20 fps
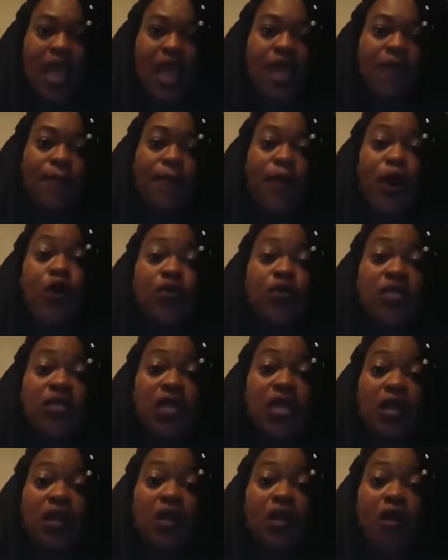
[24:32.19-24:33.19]
and
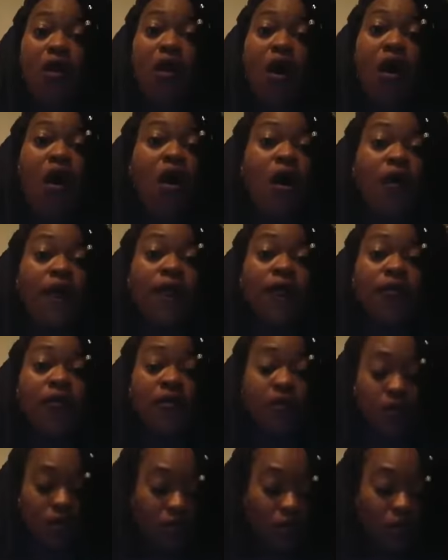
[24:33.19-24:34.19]
post it
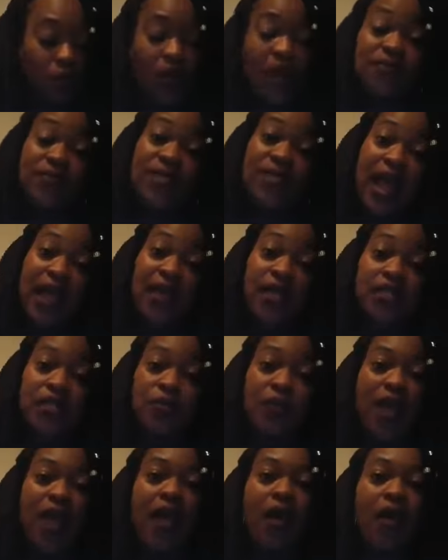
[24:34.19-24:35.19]
on the website
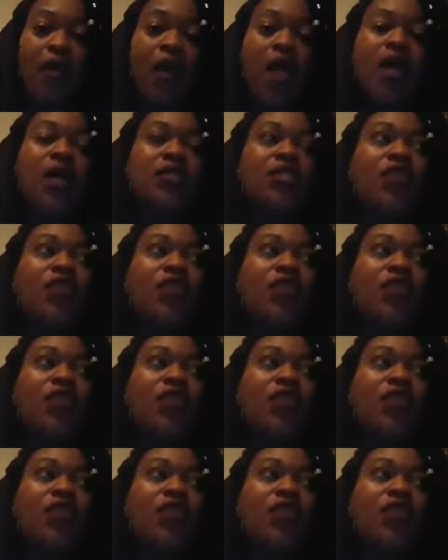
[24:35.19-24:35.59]
as well,